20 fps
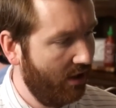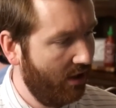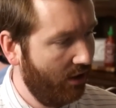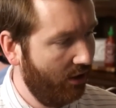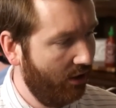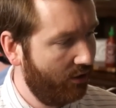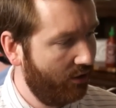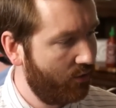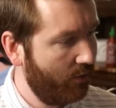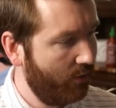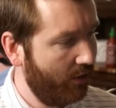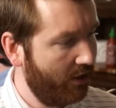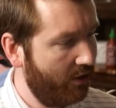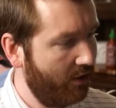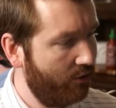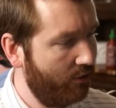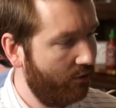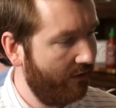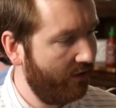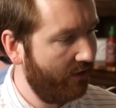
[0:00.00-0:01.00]
Looks really
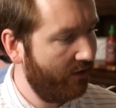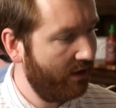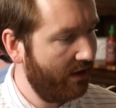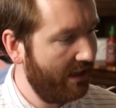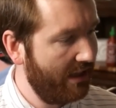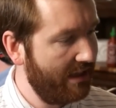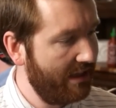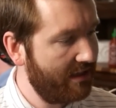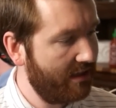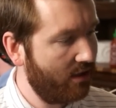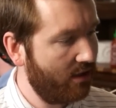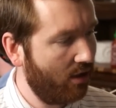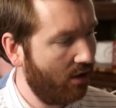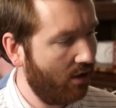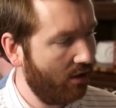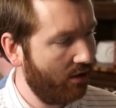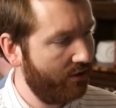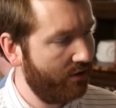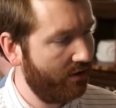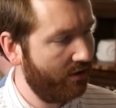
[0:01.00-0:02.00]
good, Griffin. Is it
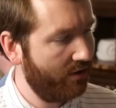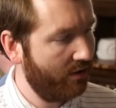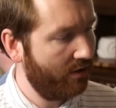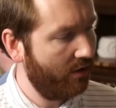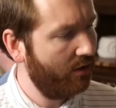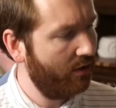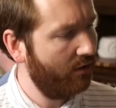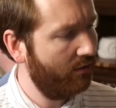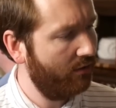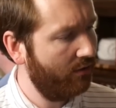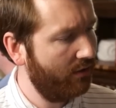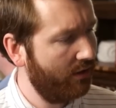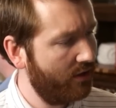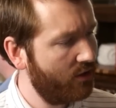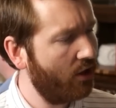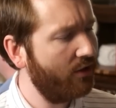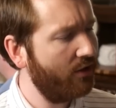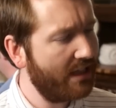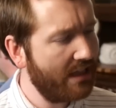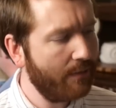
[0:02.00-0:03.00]
hard to? It's
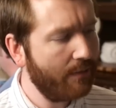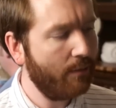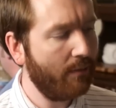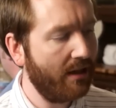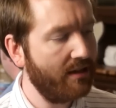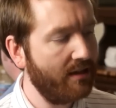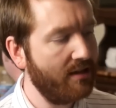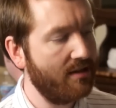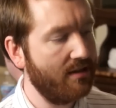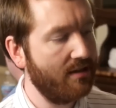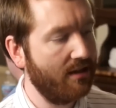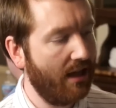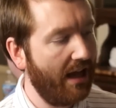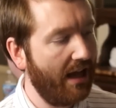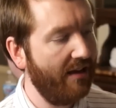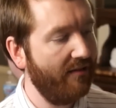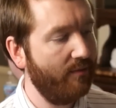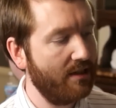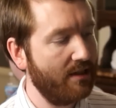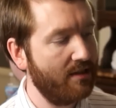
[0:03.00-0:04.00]
hard to keep in mind this is
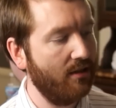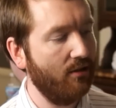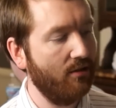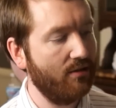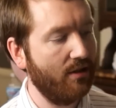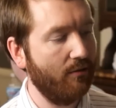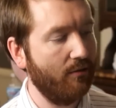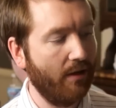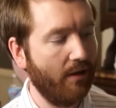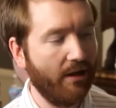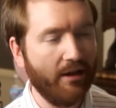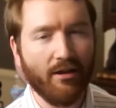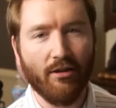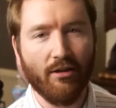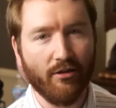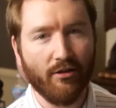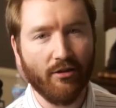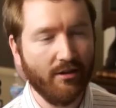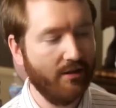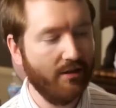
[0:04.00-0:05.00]
live because it looks like
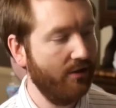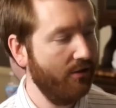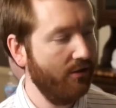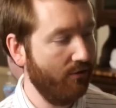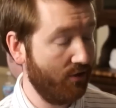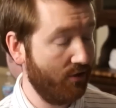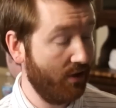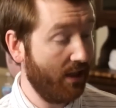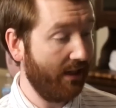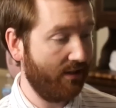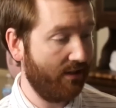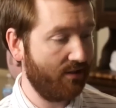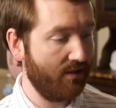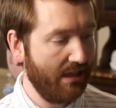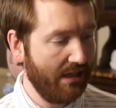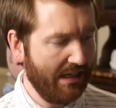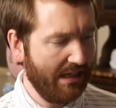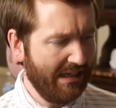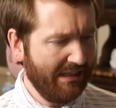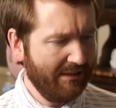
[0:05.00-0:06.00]
regular indie news. Thanks.
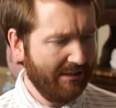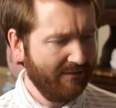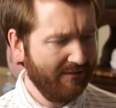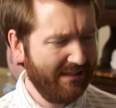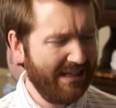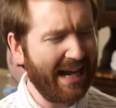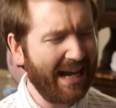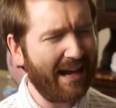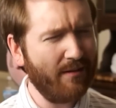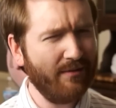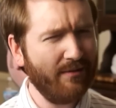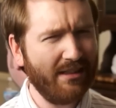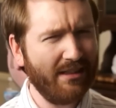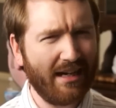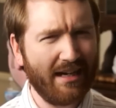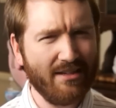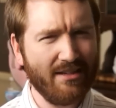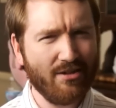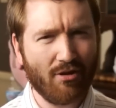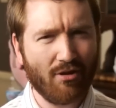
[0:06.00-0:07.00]
Yeah, I mean,
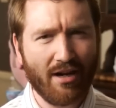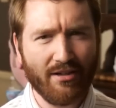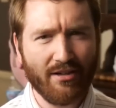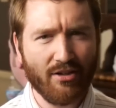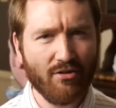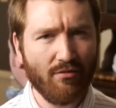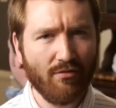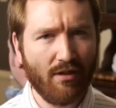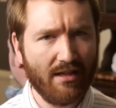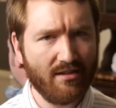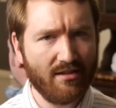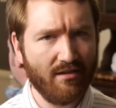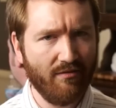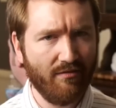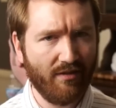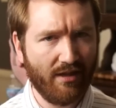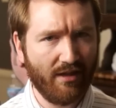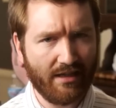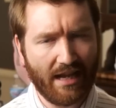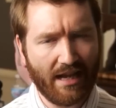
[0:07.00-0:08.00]
I tried to do lots
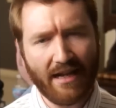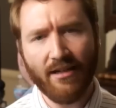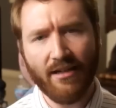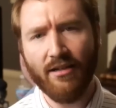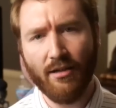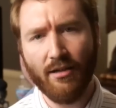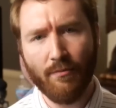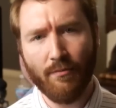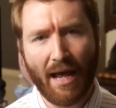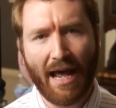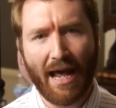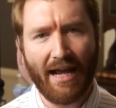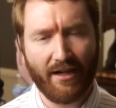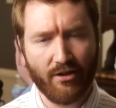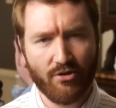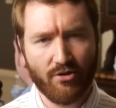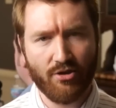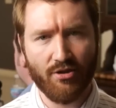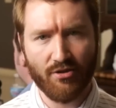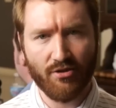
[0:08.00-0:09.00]
of like edited
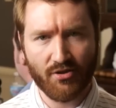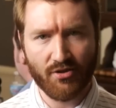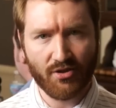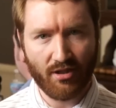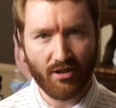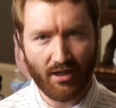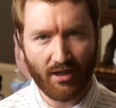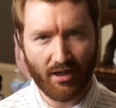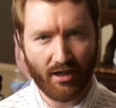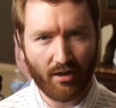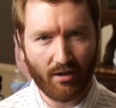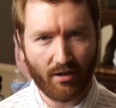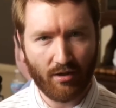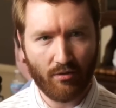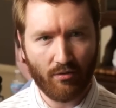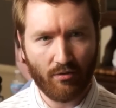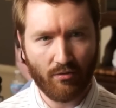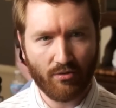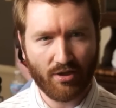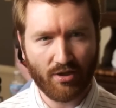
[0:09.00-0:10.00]
packages
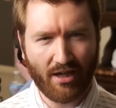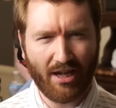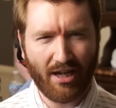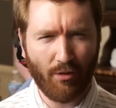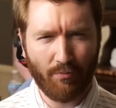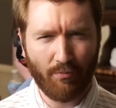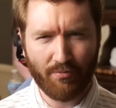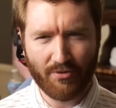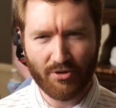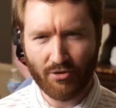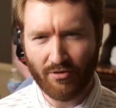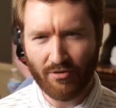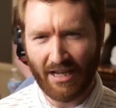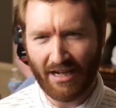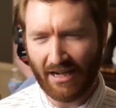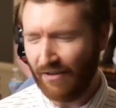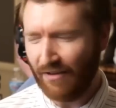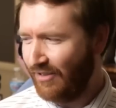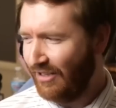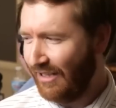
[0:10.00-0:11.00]
to help do
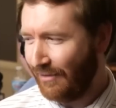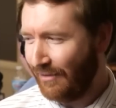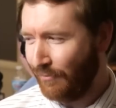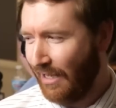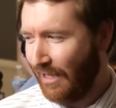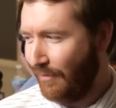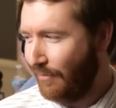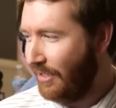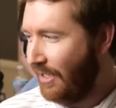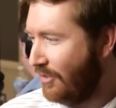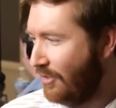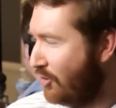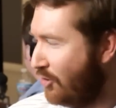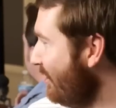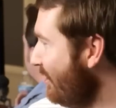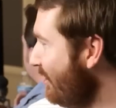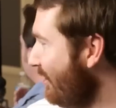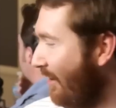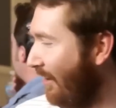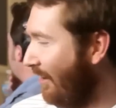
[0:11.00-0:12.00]
that. I feel like maybe I
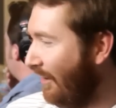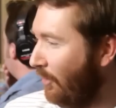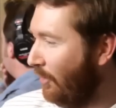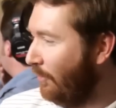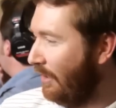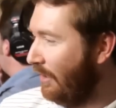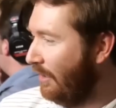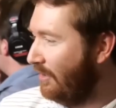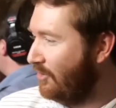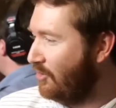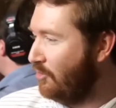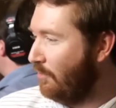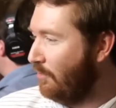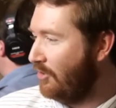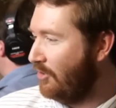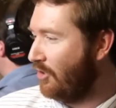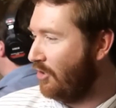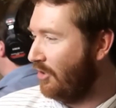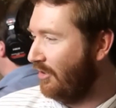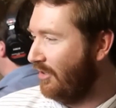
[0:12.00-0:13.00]
cheated a little bit too
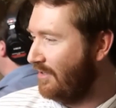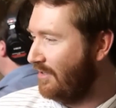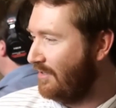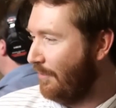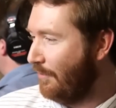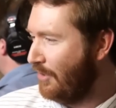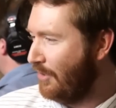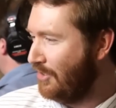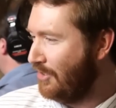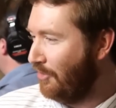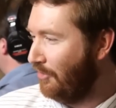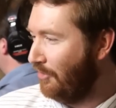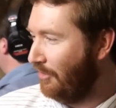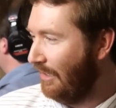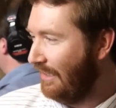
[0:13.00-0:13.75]
much on this episode.